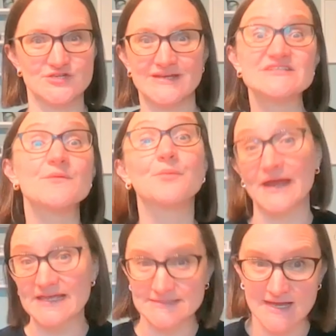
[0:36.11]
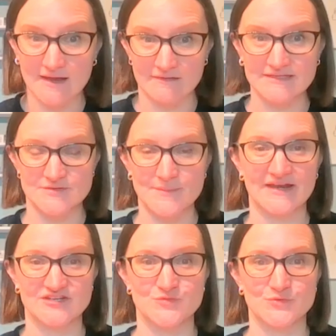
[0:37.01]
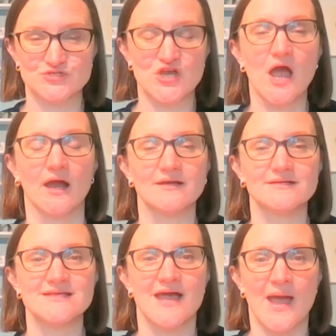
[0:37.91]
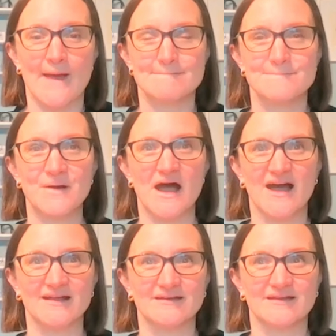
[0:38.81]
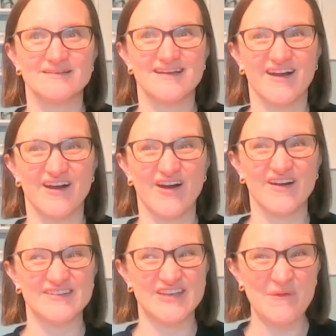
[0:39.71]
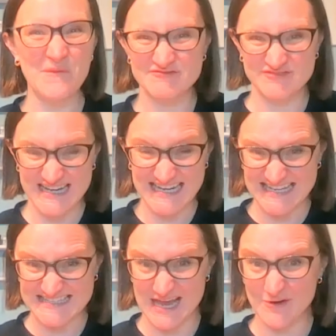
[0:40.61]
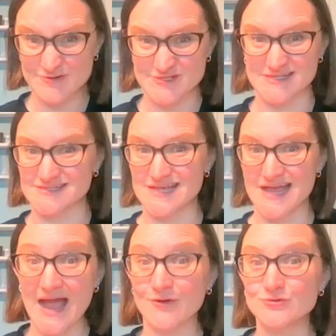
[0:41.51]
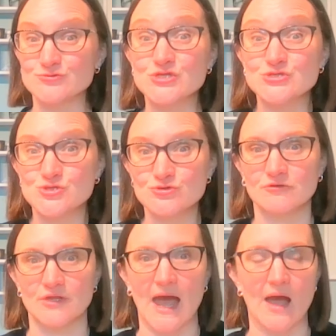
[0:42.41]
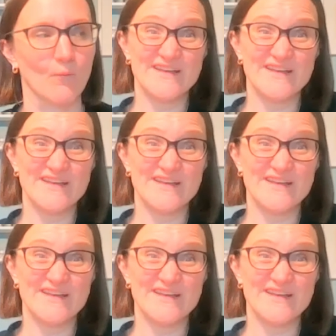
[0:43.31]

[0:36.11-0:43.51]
You need to break it down into manageable chunks, but no one really tells us how to do that.